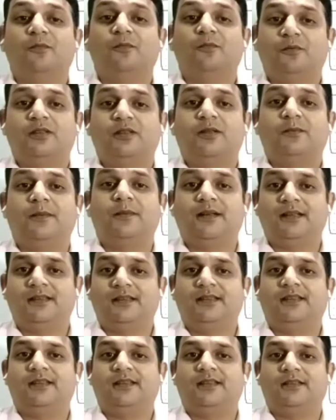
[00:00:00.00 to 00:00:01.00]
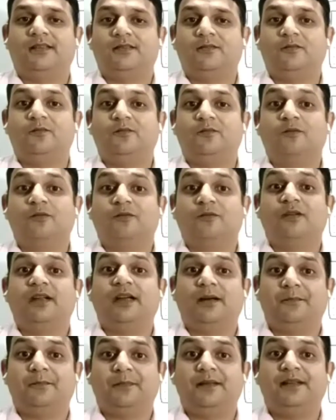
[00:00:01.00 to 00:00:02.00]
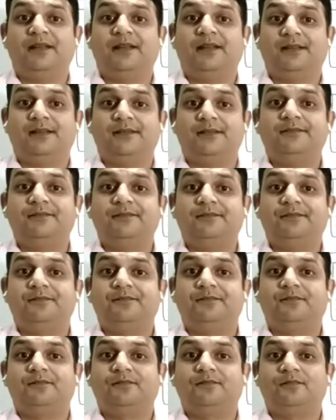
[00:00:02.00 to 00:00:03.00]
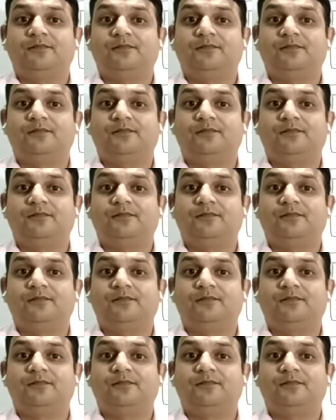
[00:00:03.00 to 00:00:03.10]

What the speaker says: we will not put the bell jar, what will happen here?